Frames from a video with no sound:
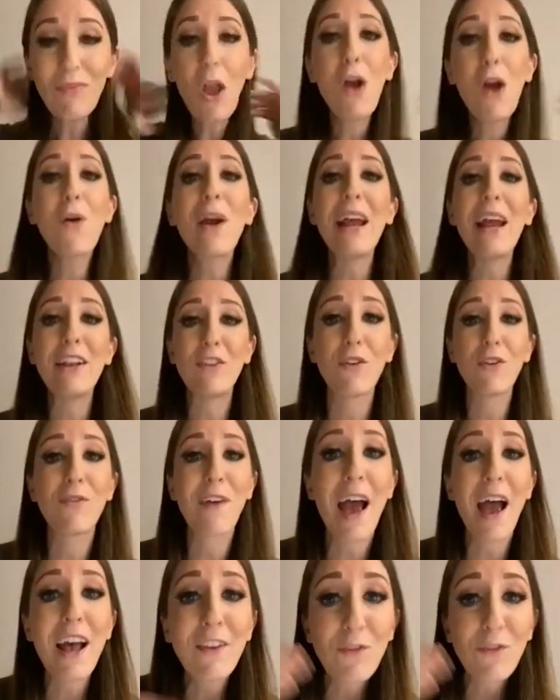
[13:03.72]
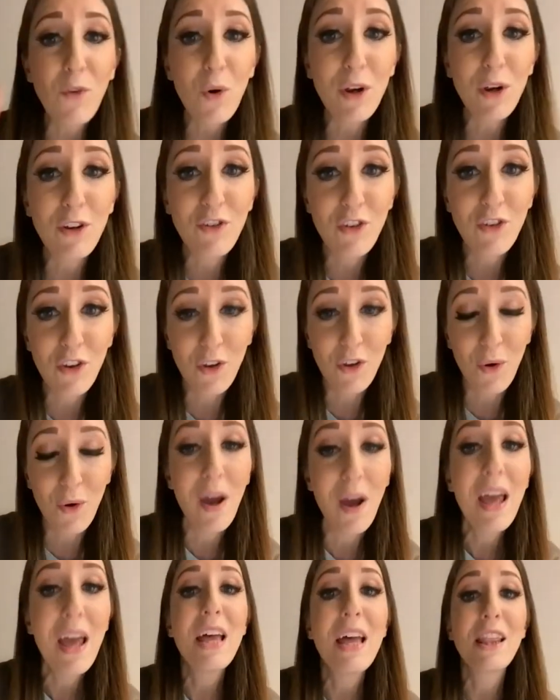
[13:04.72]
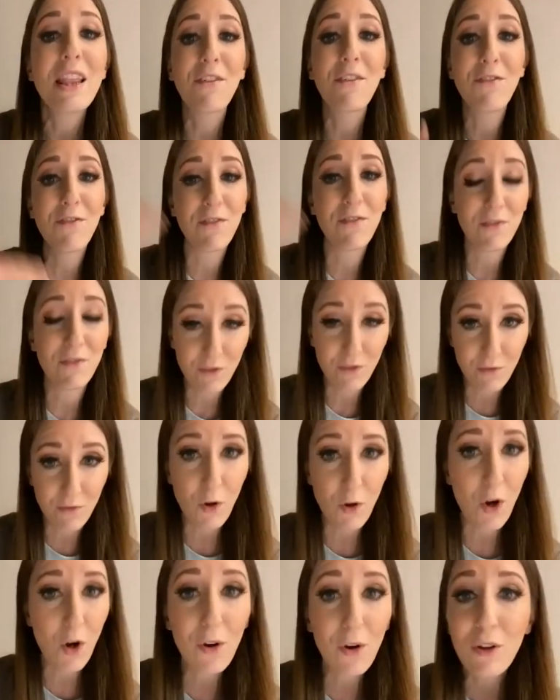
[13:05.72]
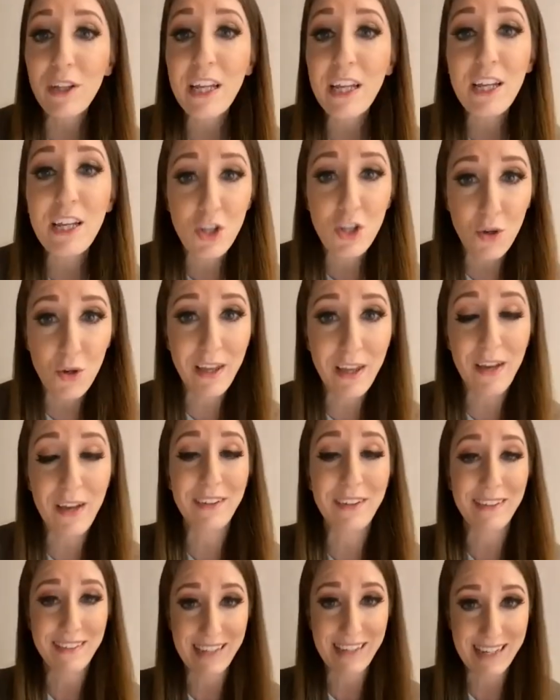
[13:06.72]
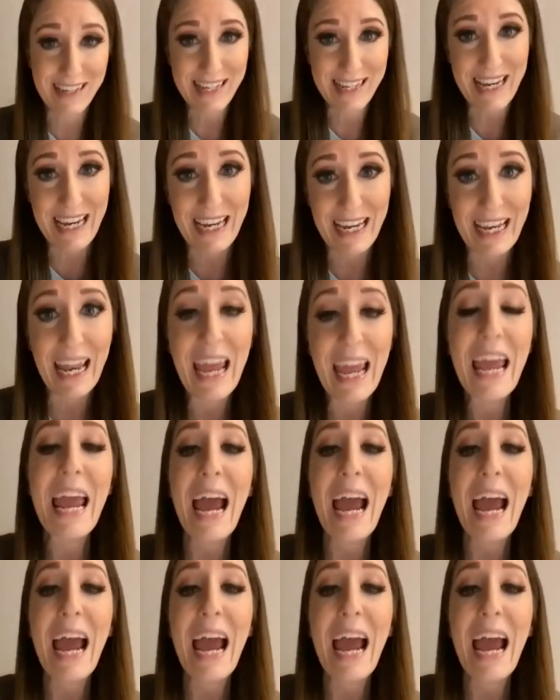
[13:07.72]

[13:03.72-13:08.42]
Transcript: All right. So fast forward to the early 2016.